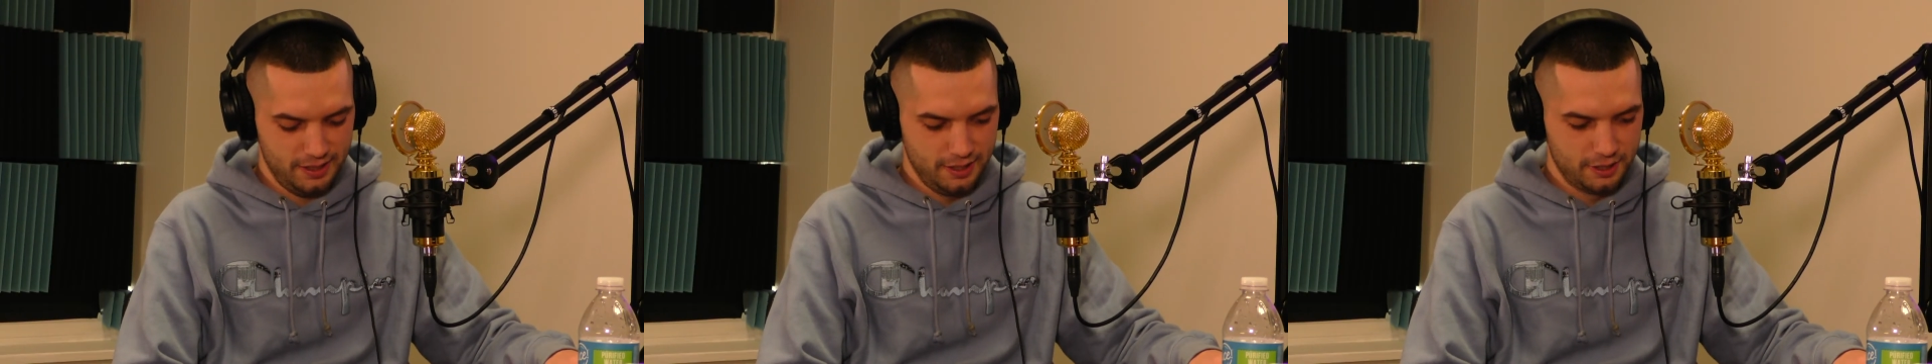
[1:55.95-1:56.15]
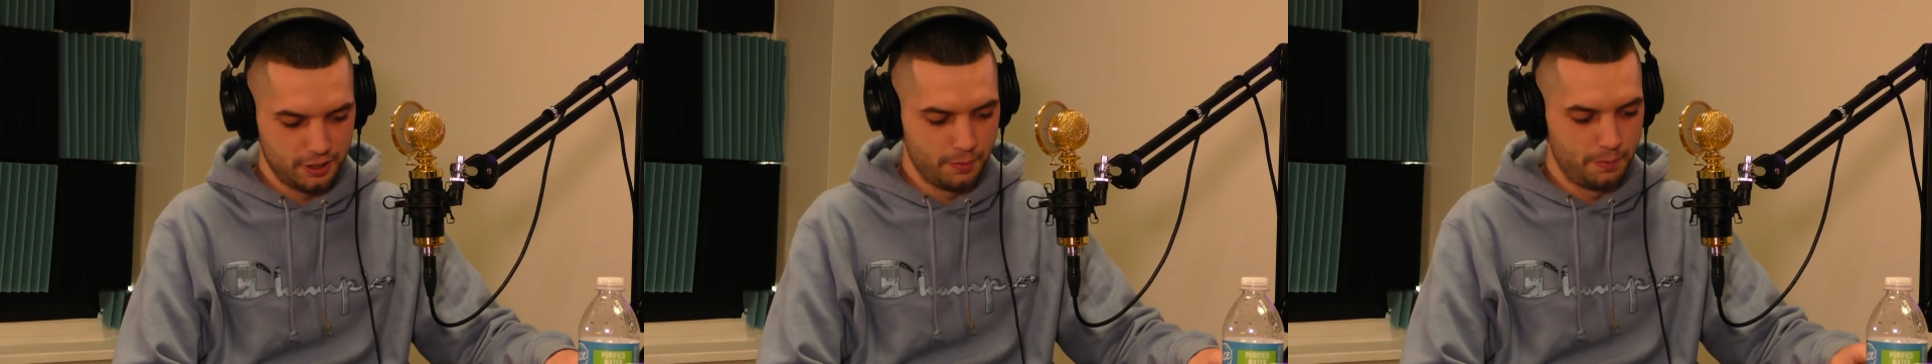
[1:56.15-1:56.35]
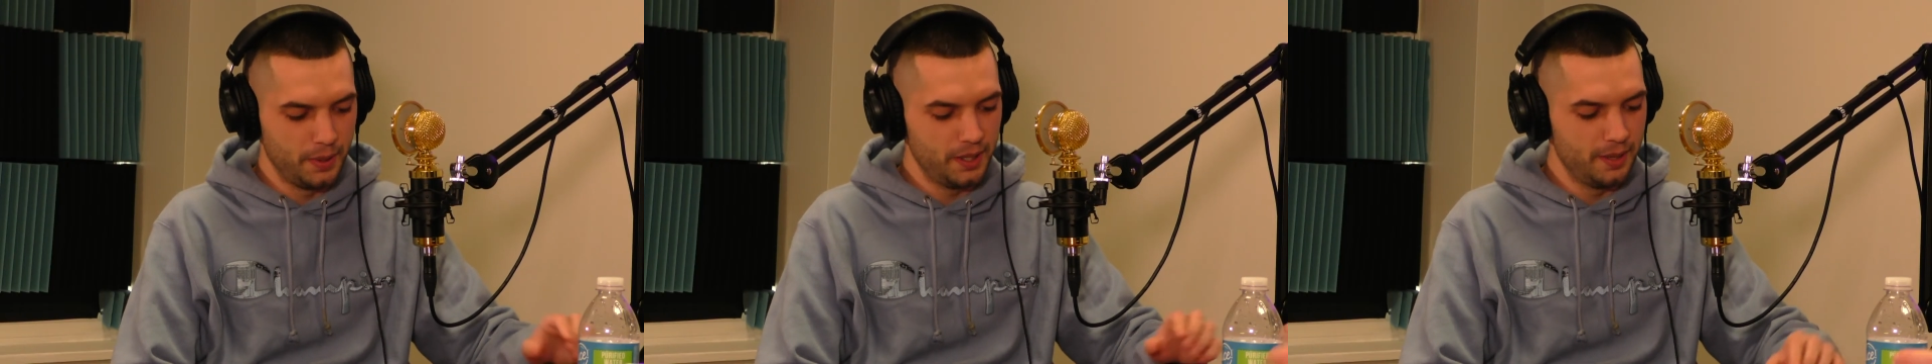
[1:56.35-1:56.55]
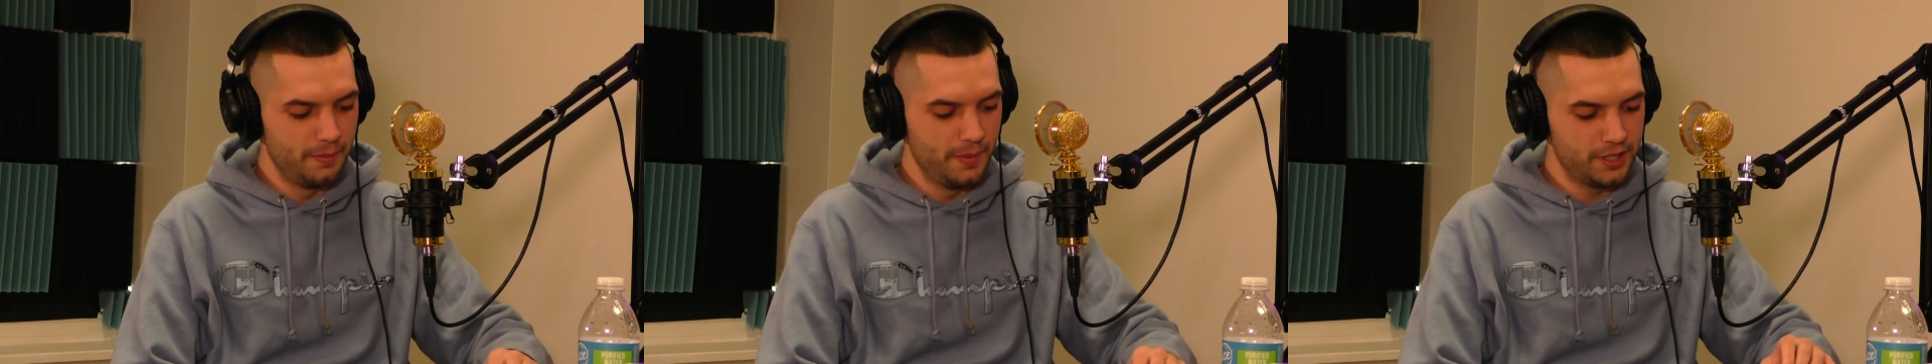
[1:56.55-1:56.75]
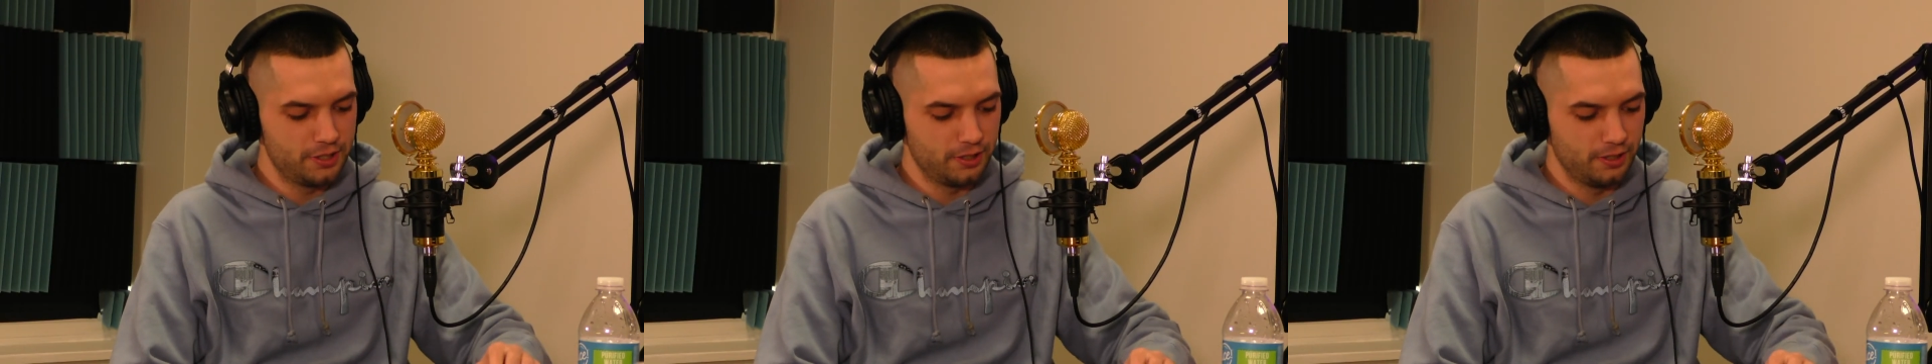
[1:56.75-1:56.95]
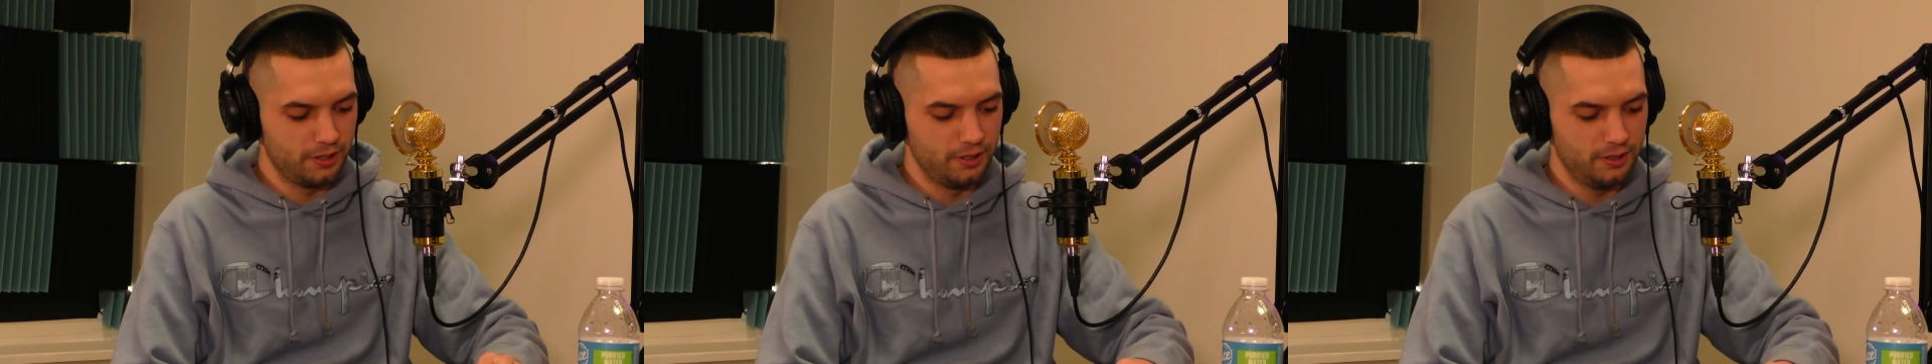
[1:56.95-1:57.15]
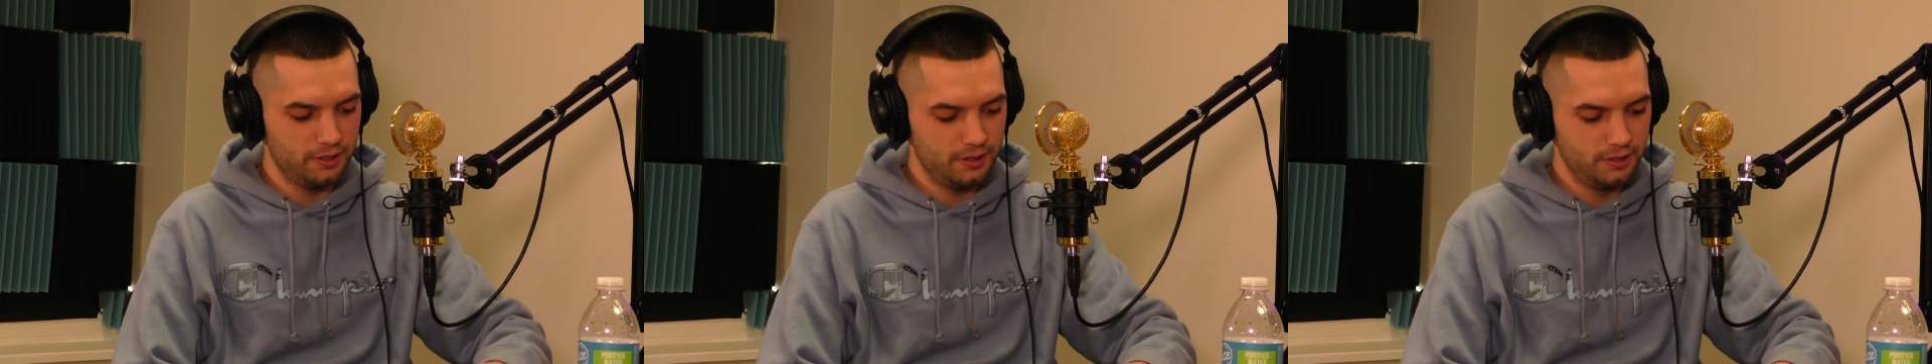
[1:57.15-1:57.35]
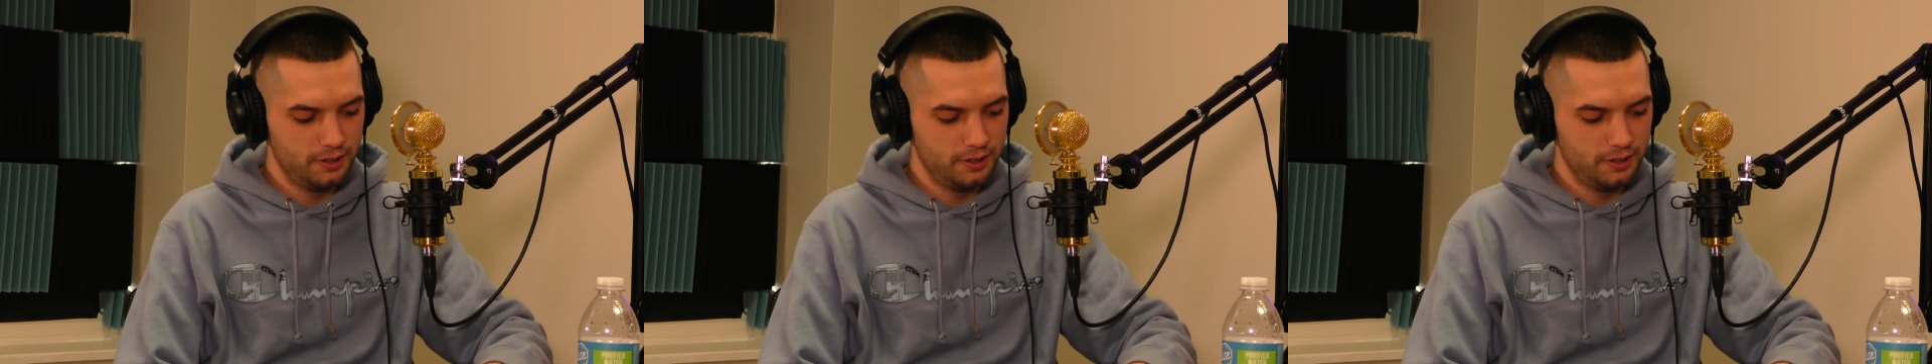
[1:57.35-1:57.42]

so Billy Mitchell